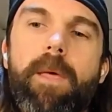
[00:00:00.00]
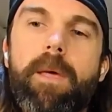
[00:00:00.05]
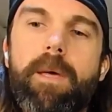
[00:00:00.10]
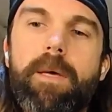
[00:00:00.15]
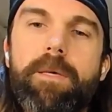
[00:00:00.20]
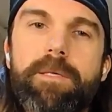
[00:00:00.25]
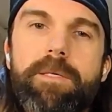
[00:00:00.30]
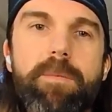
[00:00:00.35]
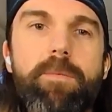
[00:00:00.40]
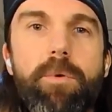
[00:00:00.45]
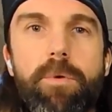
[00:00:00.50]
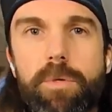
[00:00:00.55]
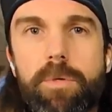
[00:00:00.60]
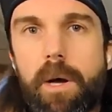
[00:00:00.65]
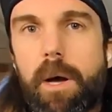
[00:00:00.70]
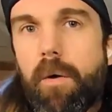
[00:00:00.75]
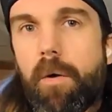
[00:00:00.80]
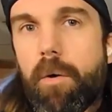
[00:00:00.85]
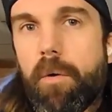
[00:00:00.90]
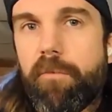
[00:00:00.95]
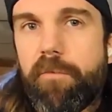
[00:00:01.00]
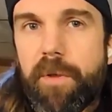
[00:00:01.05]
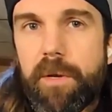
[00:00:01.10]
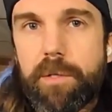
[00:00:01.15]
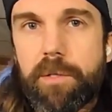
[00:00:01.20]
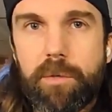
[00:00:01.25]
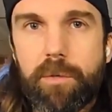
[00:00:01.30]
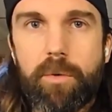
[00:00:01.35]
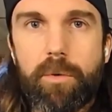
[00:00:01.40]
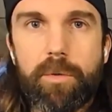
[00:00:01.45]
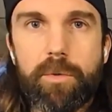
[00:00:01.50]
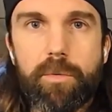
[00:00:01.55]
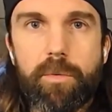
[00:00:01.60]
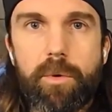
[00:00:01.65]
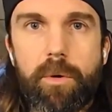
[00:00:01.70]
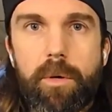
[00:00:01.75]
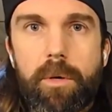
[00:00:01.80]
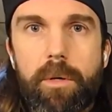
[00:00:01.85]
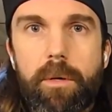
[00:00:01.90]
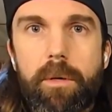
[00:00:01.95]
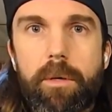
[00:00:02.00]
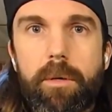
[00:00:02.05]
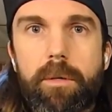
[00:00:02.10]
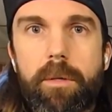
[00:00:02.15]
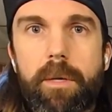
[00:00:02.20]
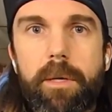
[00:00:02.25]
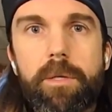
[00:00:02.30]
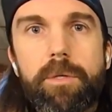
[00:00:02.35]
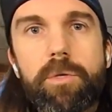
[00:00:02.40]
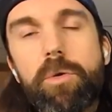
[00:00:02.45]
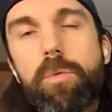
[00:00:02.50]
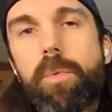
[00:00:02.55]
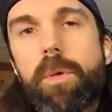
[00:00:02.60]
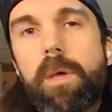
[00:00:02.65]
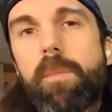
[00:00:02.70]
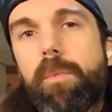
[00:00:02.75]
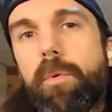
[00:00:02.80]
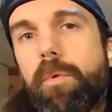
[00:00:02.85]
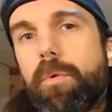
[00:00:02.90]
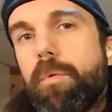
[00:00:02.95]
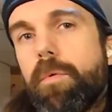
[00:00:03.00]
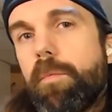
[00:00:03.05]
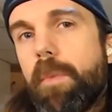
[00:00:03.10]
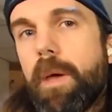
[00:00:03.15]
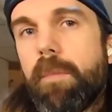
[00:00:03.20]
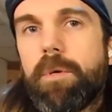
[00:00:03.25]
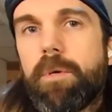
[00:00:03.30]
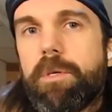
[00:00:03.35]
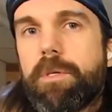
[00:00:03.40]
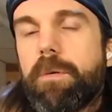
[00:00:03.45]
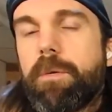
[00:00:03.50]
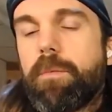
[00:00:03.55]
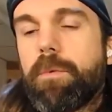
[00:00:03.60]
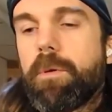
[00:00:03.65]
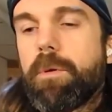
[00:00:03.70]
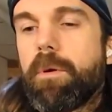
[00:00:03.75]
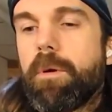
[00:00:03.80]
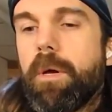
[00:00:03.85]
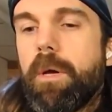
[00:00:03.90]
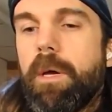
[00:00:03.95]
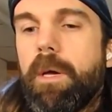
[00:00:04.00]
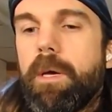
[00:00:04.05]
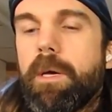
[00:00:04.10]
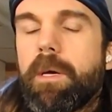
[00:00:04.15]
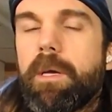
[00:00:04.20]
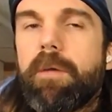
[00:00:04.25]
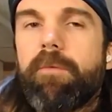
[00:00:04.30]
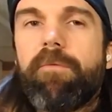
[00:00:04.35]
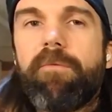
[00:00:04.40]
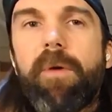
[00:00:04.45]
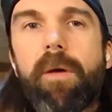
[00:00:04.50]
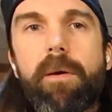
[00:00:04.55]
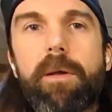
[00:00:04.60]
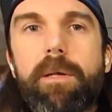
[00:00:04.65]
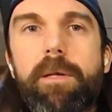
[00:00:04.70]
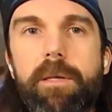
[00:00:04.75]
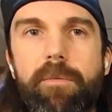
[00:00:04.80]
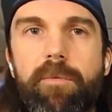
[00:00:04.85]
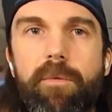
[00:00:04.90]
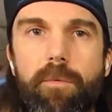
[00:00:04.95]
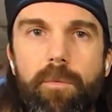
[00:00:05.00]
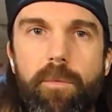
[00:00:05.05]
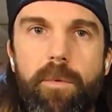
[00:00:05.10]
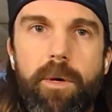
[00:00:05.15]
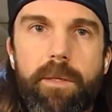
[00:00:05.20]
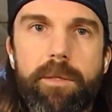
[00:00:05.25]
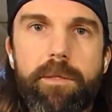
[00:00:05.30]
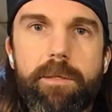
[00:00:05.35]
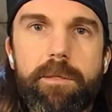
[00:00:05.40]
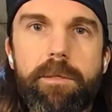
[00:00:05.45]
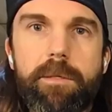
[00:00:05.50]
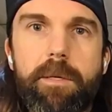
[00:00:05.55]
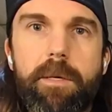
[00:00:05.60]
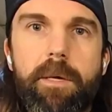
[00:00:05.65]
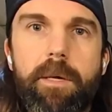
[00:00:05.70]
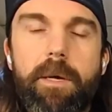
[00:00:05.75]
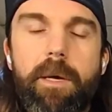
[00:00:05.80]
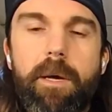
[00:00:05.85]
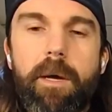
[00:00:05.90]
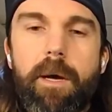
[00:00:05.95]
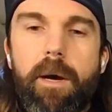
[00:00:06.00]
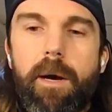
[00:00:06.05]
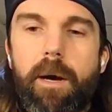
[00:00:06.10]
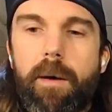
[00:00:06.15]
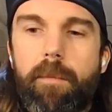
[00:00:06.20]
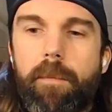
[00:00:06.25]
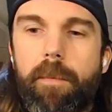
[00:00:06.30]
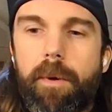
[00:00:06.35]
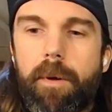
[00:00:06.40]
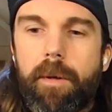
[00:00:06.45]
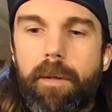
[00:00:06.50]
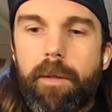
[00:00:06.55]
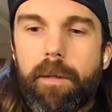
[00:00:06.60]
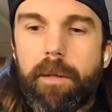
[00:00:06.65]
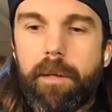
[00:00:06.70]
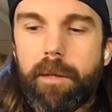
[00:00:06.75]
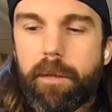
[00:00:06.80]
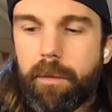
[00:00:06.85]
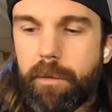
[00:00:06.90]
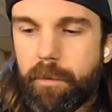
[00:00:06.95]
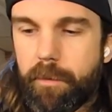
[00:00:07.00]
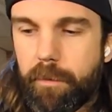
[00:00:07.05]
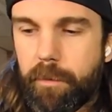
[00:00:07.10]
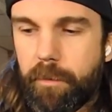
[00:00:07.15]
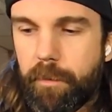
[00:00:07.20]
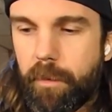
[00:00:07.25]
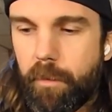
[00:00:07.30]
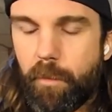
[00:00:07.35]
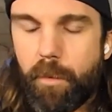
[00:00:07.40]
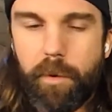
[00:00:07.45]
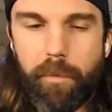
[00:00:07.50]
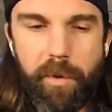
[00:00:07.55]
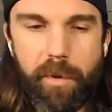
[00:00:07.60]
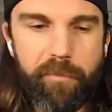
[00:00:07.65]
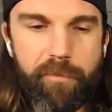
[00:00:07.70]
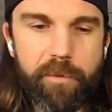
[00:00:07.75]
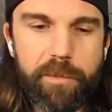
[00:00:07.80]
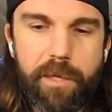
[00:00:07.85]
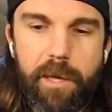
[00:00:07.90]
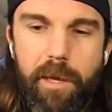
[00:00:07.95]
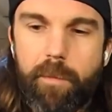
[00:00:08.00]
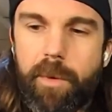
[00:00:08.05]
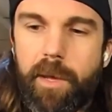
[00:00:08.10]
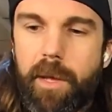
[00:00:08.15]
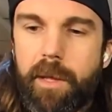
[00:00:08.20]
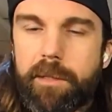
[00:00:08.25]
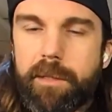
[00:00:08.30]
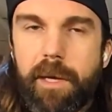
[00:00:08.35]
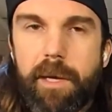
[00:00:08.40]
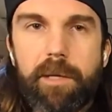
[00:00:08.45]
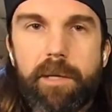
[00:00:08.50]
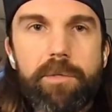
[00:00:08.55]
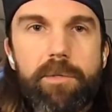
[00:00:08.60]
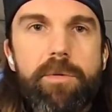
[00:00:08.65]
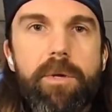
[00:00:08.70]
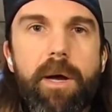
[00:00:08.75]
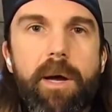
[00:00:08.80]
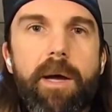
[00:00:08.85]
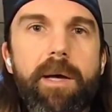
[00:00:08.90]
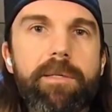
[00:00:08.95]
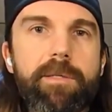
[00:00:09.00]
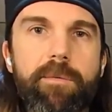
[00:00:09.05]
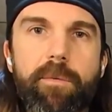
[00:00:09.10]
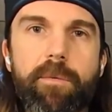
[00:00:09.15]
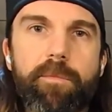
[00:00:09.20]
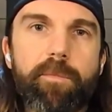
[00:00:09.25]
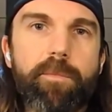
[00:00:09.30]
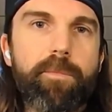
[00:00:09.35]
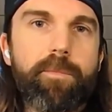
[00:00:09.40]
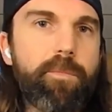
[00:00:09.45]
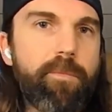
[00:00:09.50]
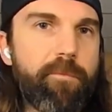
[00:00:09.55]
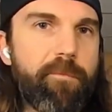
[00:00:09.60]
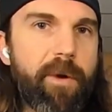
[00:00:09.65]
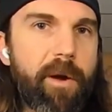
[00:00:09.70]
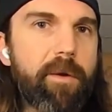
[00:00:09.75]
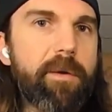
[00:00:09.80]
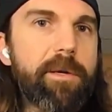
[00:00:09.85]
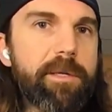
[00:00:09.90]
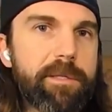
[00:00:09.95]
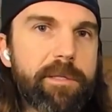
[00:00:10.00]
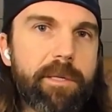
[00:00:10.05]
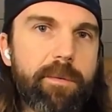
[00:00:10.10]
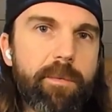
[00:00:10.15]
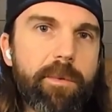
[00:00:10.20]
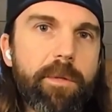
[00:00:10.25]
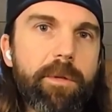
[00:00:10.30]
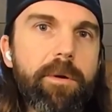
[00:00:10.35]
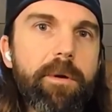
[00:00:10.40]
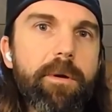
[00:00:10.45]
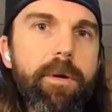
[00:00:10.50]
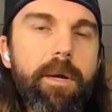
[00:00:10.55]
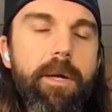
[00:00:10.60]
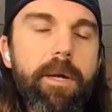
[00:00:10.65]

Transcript: similar to how our fitness goals work. Like 2 people who may be similar, very different ones. On one of my first campaigns, I had 2 guys that were very similar,